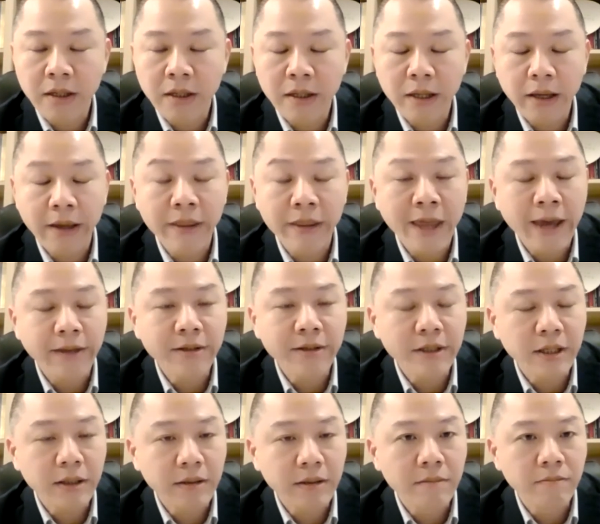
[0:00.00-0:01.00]

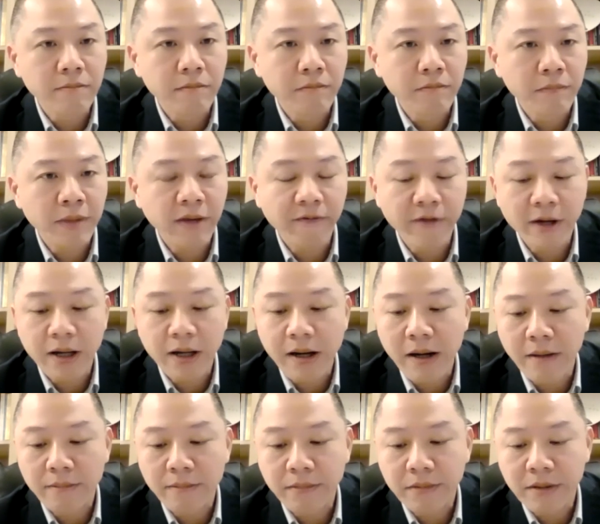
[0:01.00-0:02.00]
enhancing, beefing
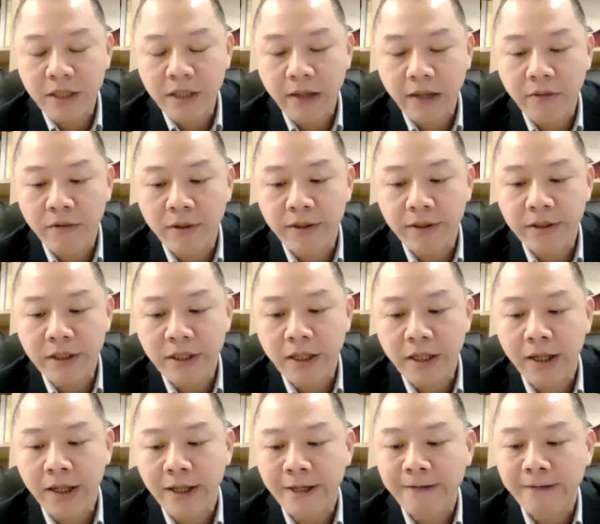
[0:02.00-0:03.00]
up Taiwan's
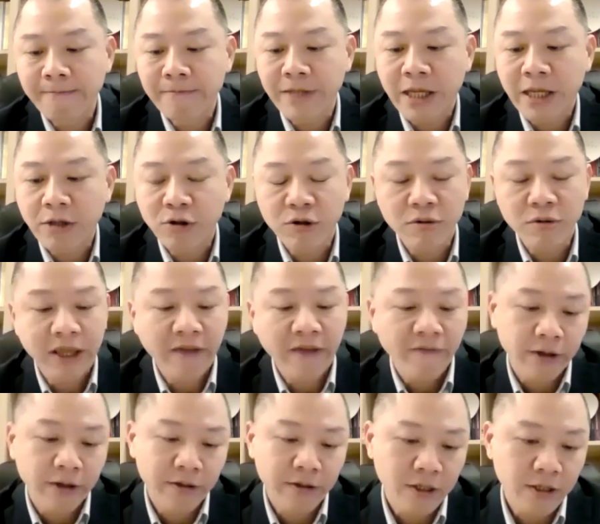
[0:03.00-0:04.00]
national
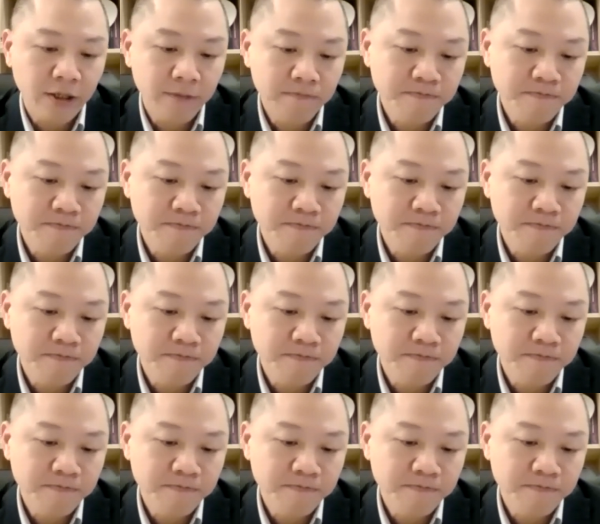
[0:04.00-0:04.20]
defense.